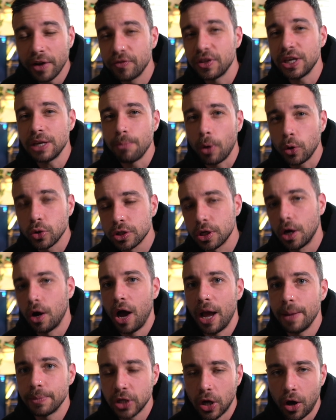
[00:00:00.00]
of the most
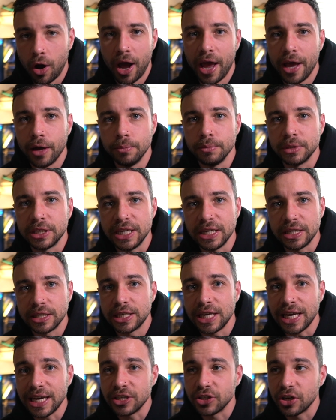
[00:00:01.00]
hyped items this
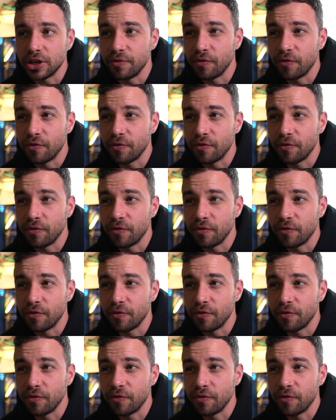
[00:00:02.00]
season.